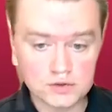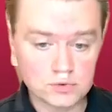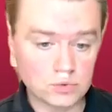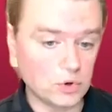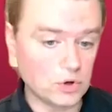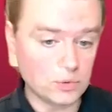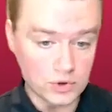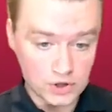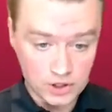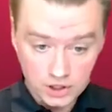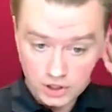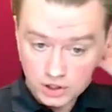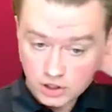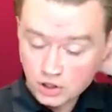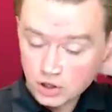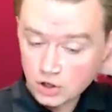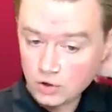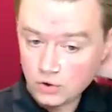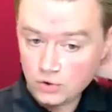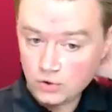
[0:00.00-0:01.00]
where we're going to
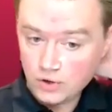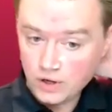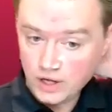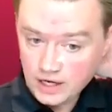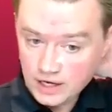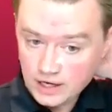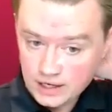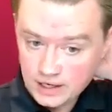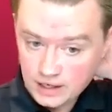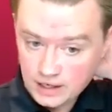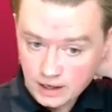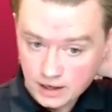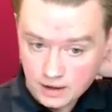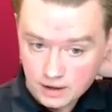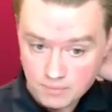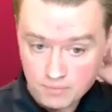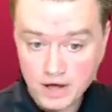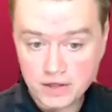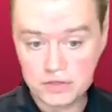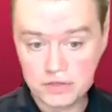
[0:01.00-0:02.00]
code a
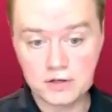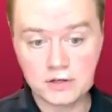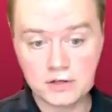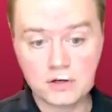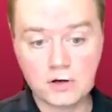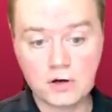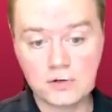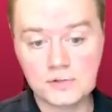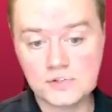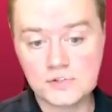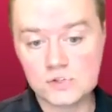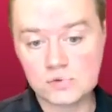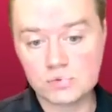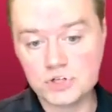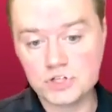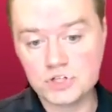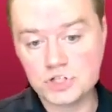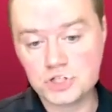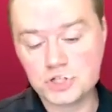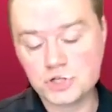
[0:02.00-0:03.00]
method called
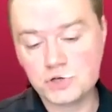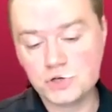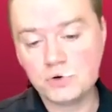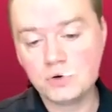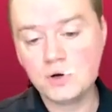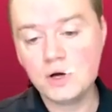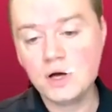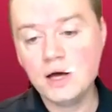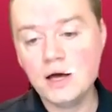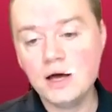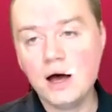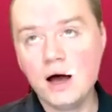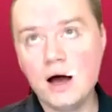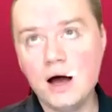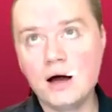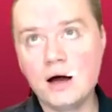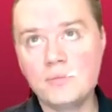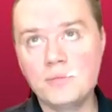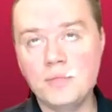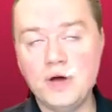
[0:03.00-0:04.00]
switch to.
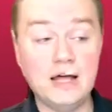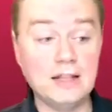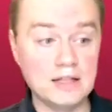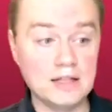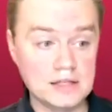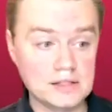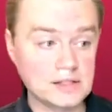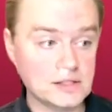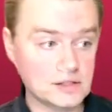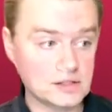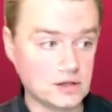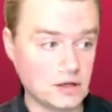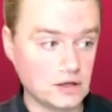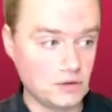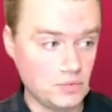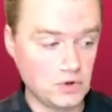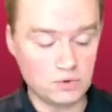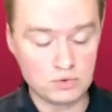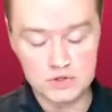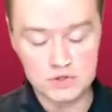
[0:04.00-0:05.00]
And this is going to
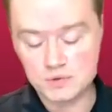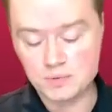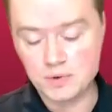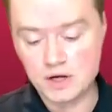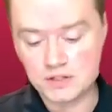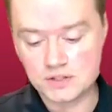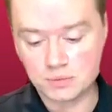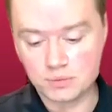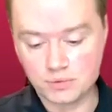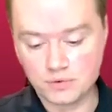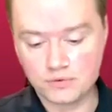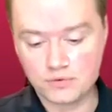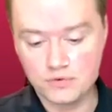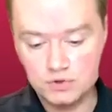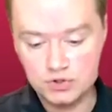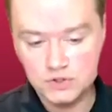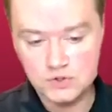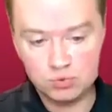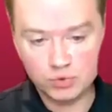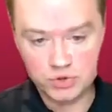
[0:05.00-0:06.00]
be responsible for
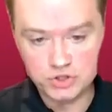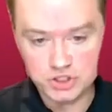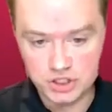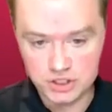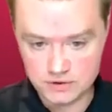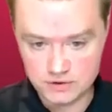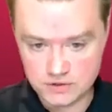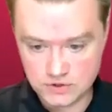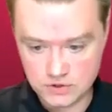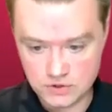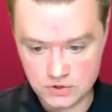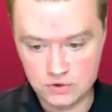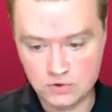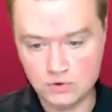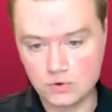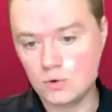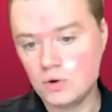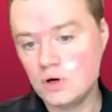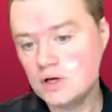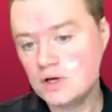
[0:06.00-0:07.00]
switching
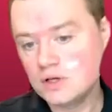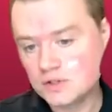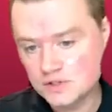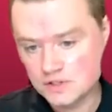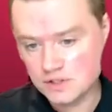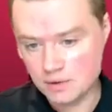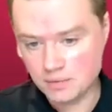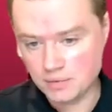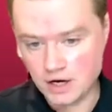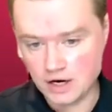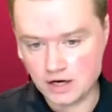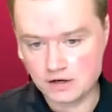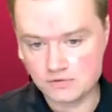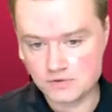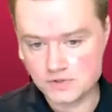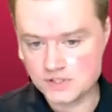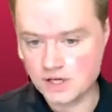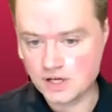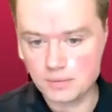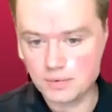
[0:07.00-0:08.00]
to some kind of
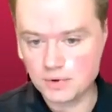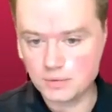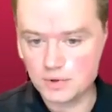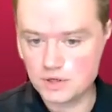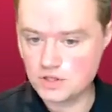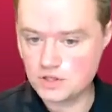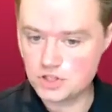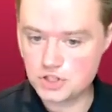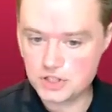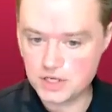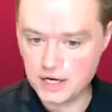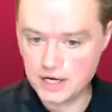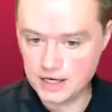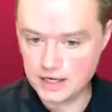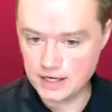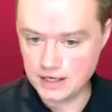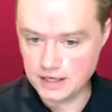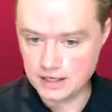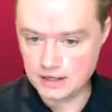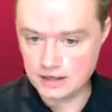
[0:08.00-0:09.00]
subimage,
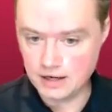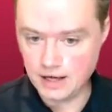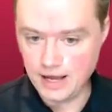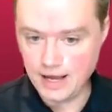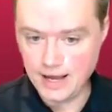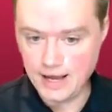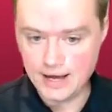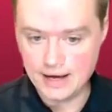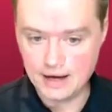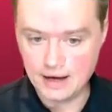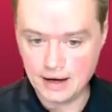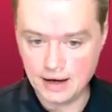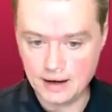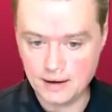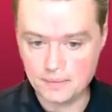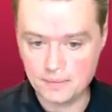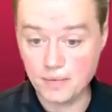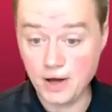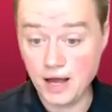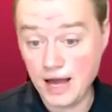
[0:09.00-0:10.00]
taking in a
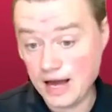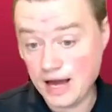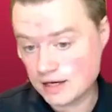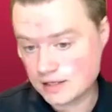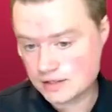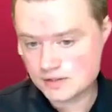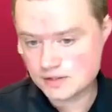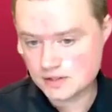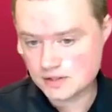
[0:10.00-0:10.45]
X